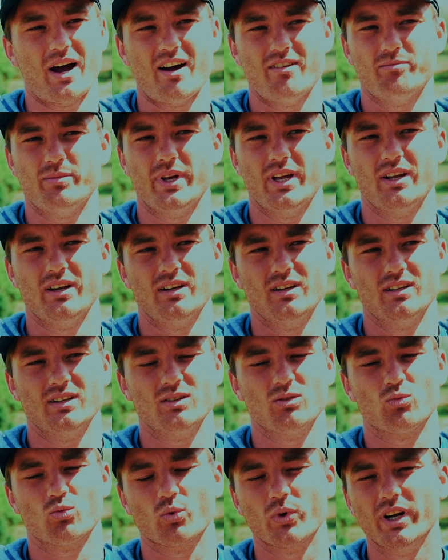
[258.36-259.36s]
I've been
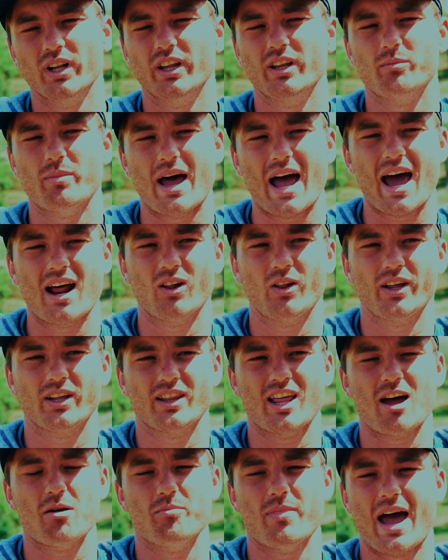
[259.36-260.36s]
really battling
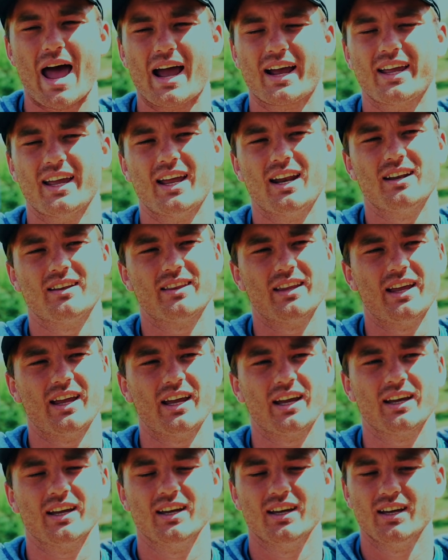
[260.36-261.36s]
that backhand
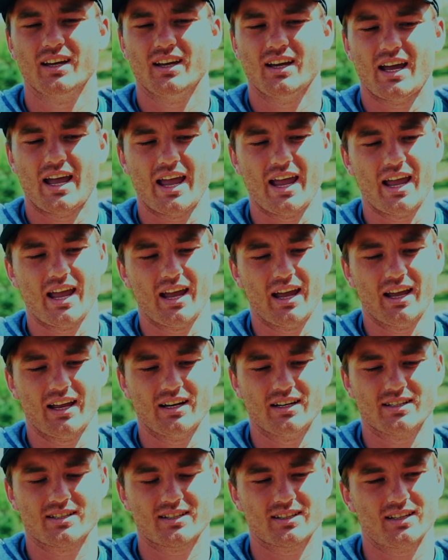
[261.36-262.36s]
thing,
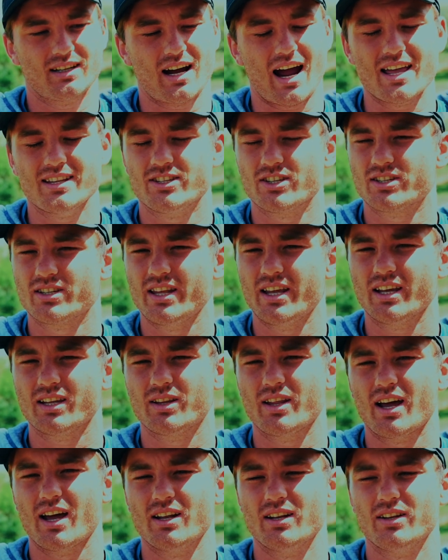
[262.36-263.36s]
and I just think
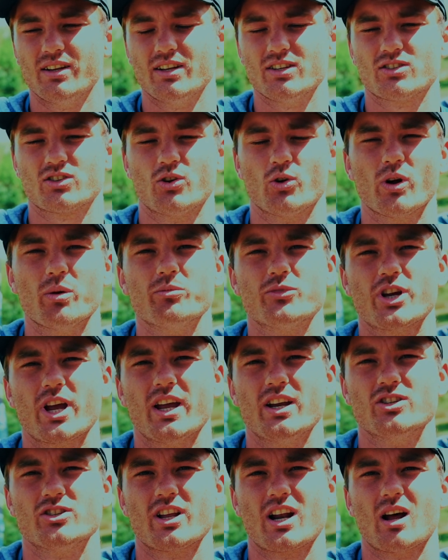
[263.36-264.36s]
that this grip
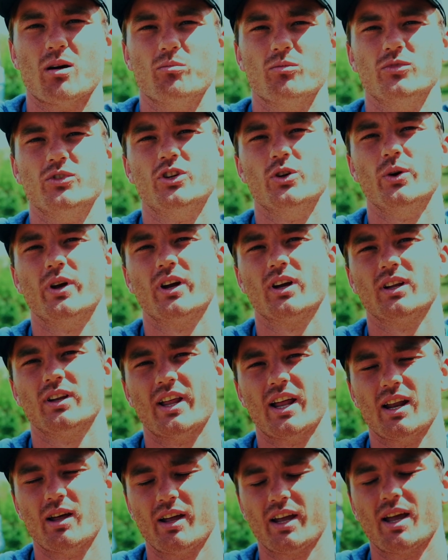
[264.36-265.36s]
change that I'm doing,
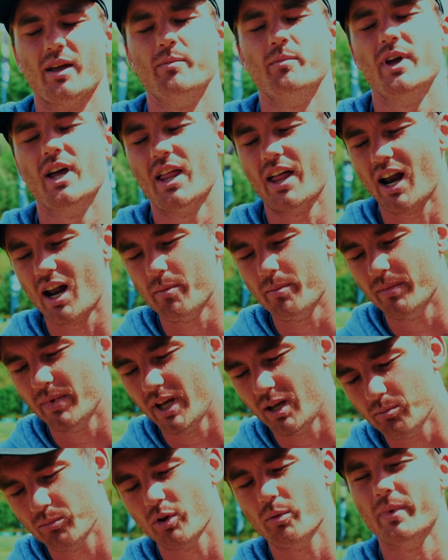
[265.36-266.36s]
that I'm
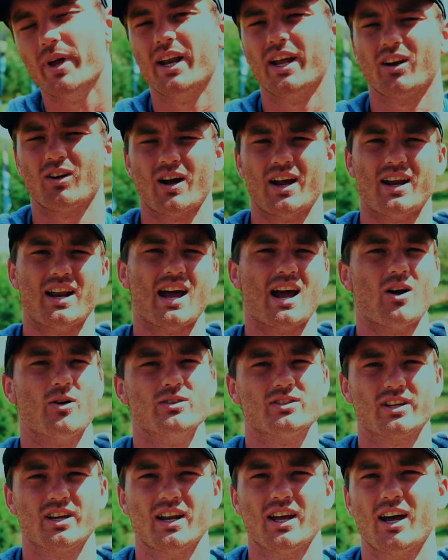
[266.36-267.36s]
implementing right now,
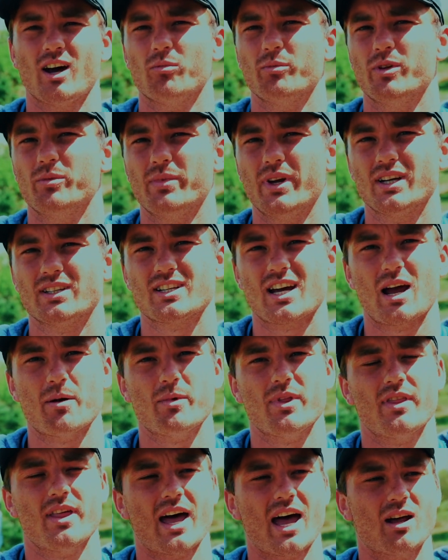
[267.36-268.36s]
is going to help me big time
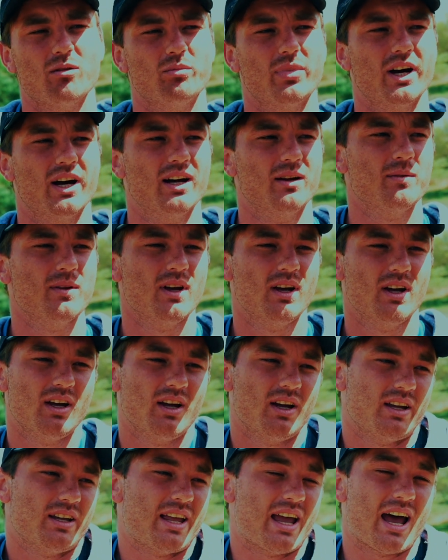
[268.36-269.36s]
in that. But
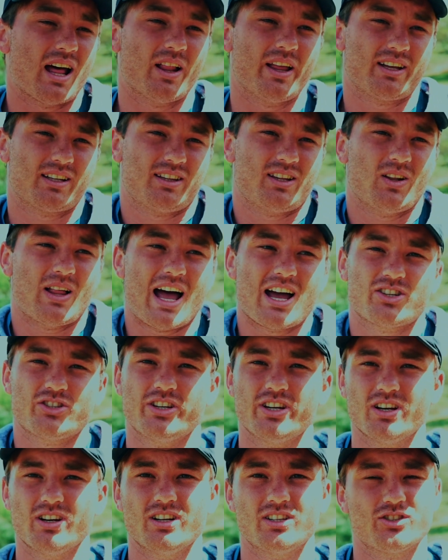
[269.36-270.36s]
yeah, like the last
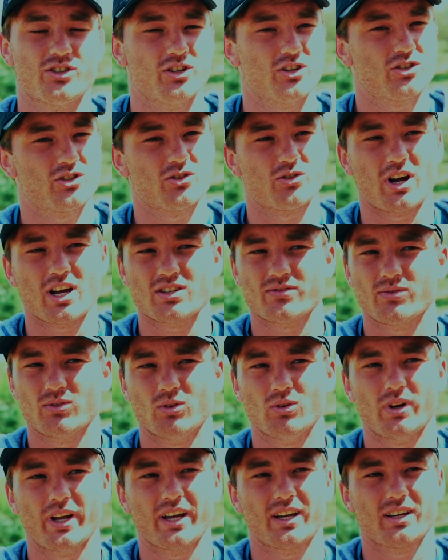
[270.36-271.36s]
year, it's just
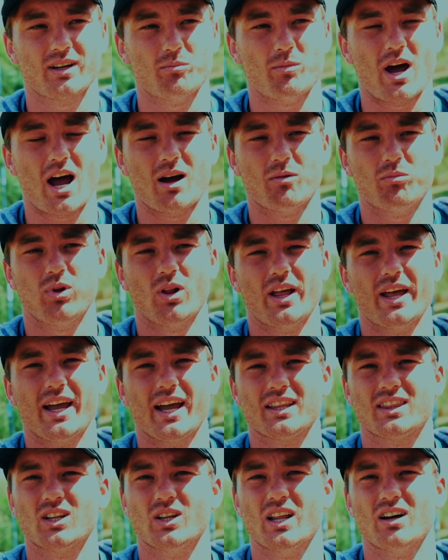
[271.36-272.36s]
stressful. Like I'm not playing
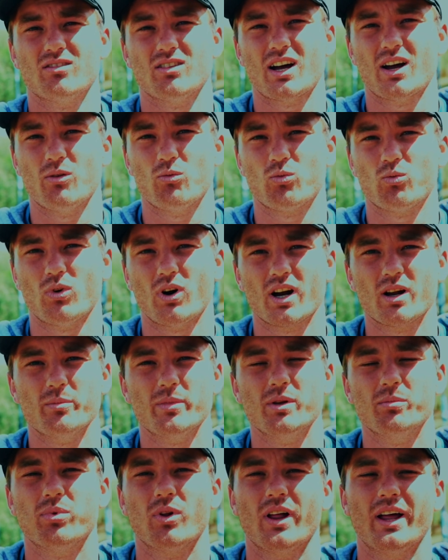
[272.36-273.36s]
at the level I want to
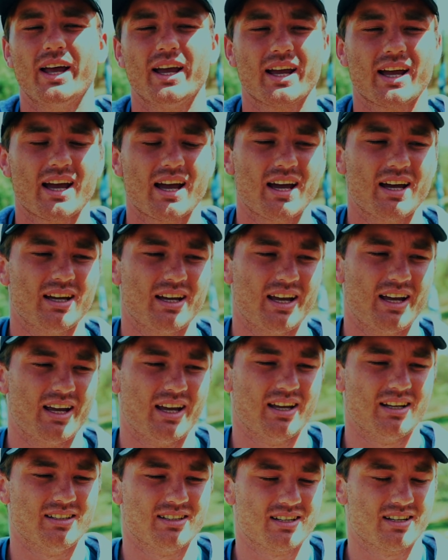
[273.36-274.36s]
be playing at,
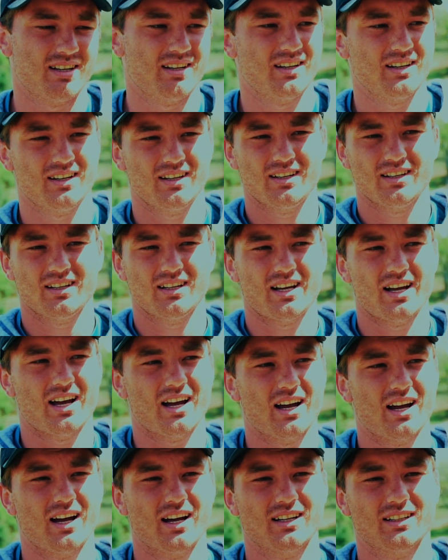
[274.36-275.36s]
and
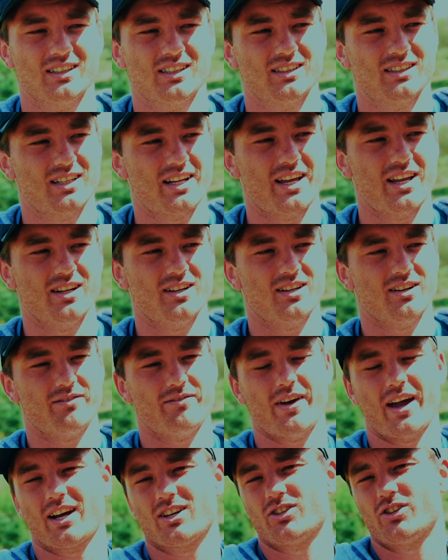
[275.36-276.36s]
it
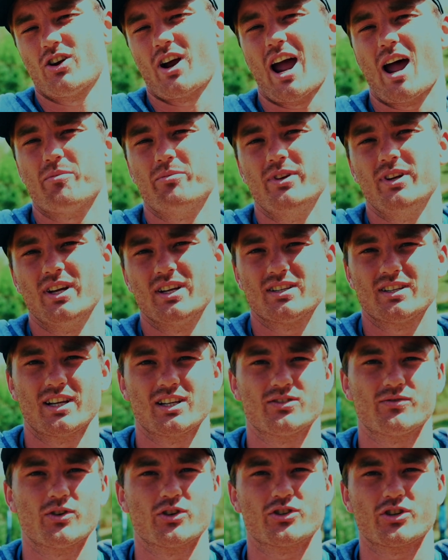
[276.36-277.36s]
affects your happiness,
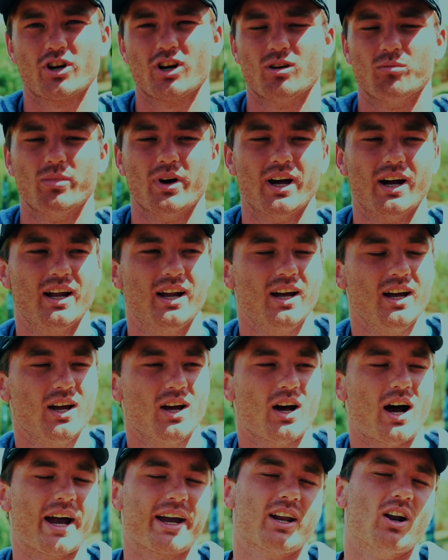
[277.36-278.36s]
that's for sure. But
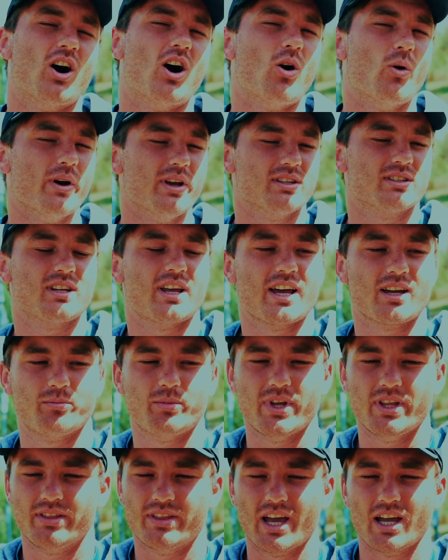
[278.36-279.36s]
I can always like
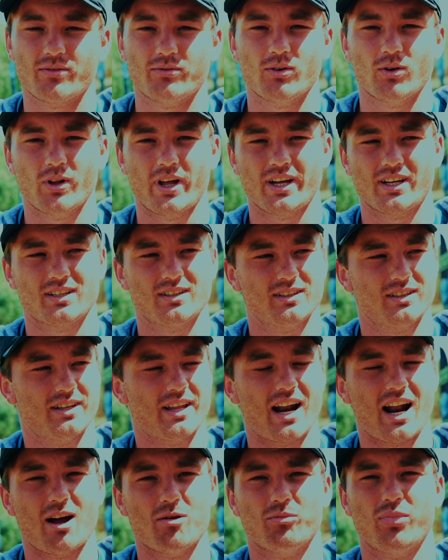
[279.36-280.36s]
be thankful like
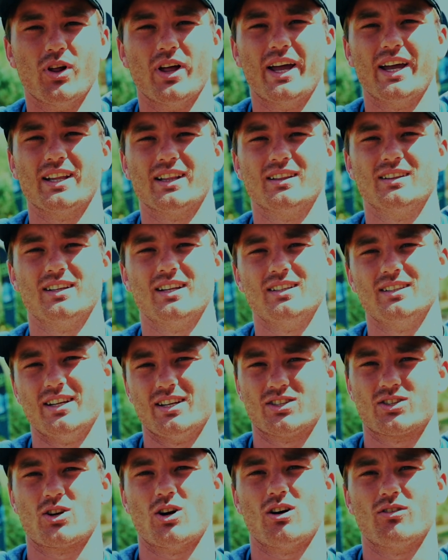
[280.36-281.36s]
that I'm playing
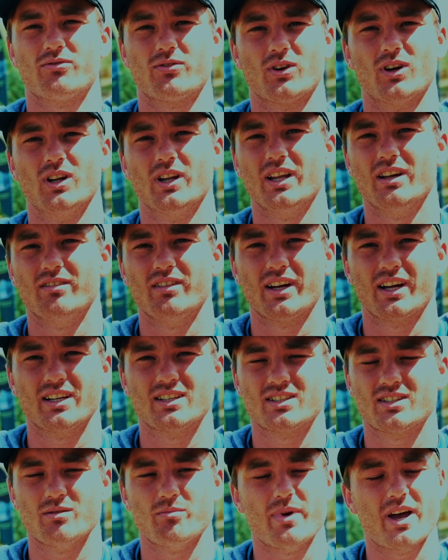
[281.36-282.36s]
disc golf for a living.
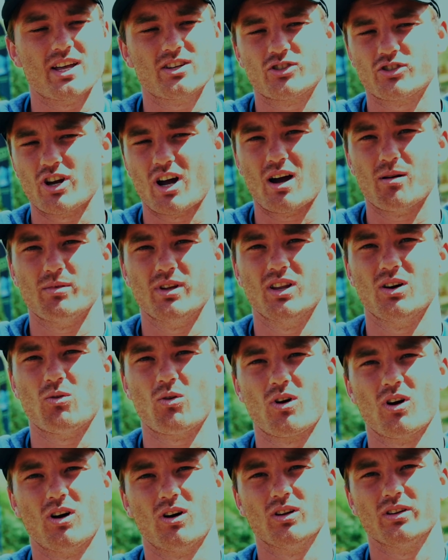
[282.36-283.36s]
It's the best job in the
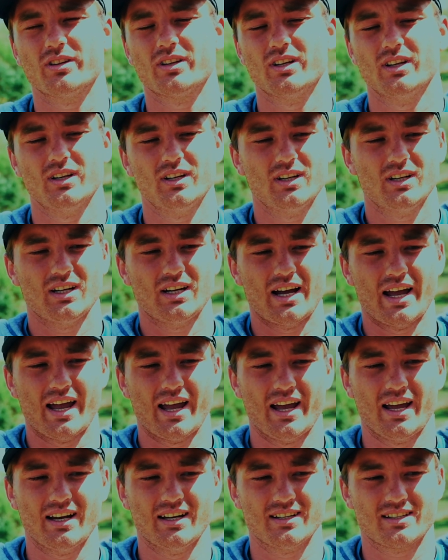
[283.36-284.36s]
world,
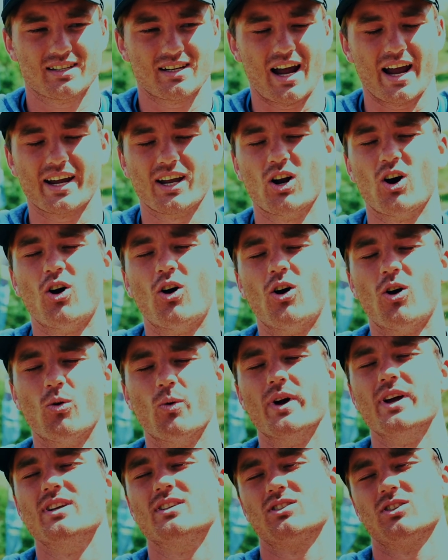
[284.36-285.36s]
and I can
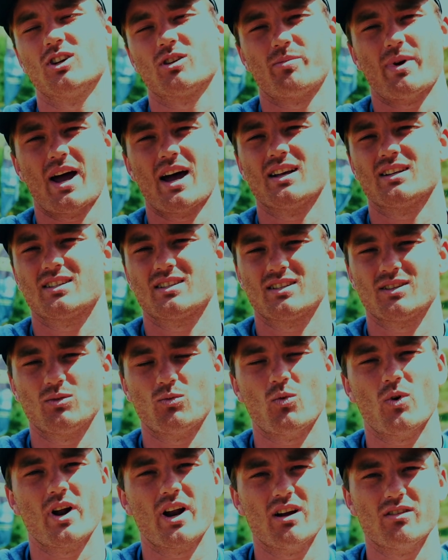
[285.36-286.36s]
always look past
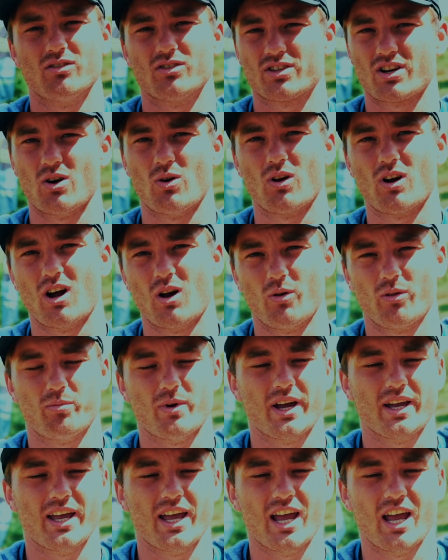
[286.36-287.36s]
whatever's going on with
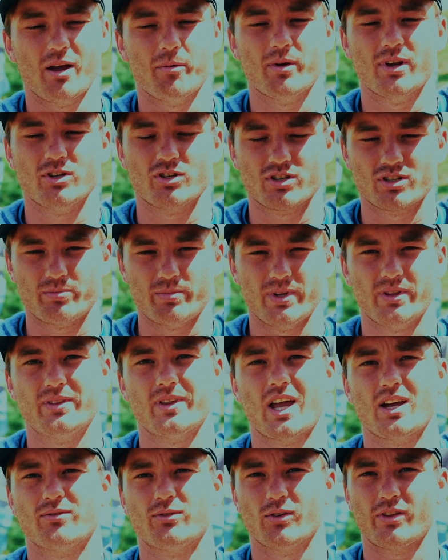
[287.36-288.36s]
my game and just be
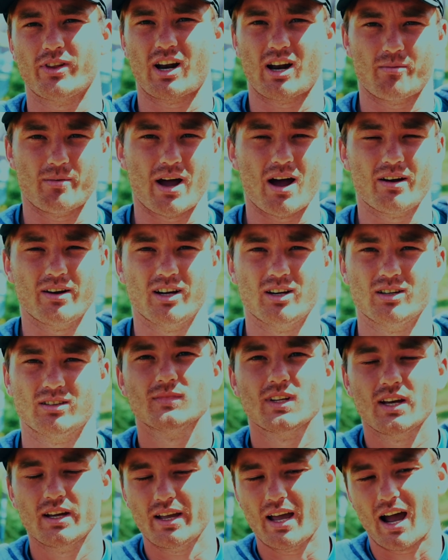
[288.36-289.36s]
thankful that I'm out here.
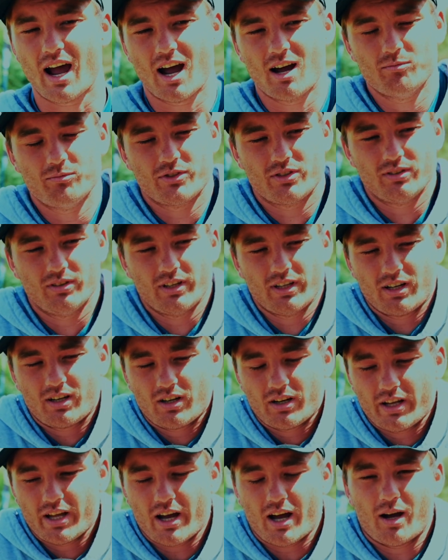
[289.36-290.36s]
Yeah,
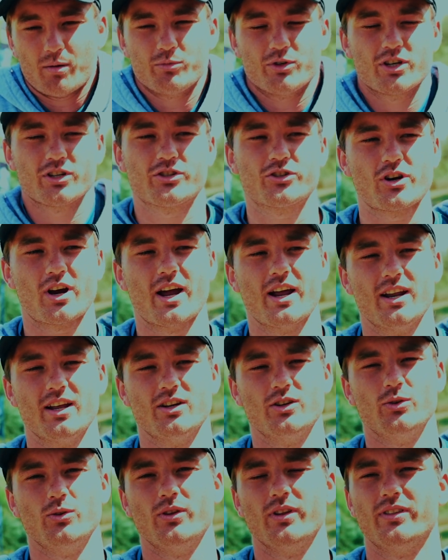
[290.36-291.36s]
I'm just trying to
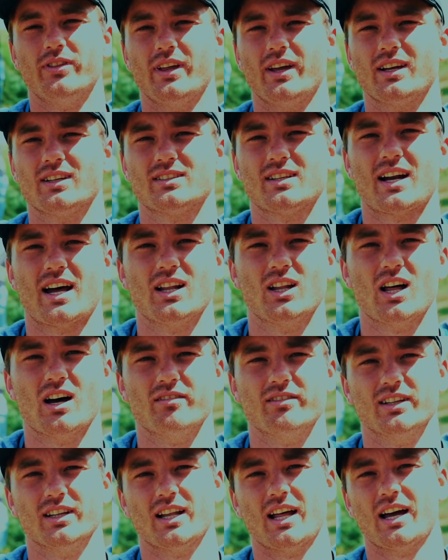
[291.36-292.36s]
do the things that I
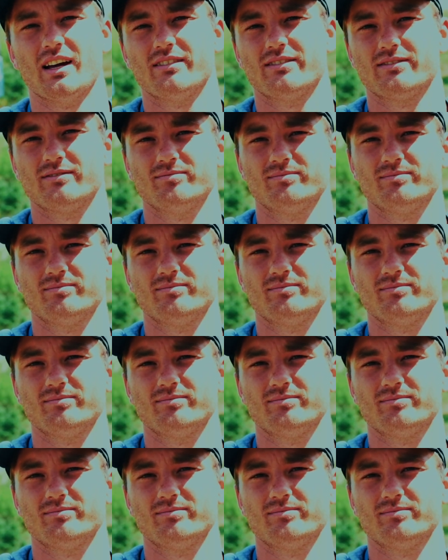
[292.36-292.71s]
love in life.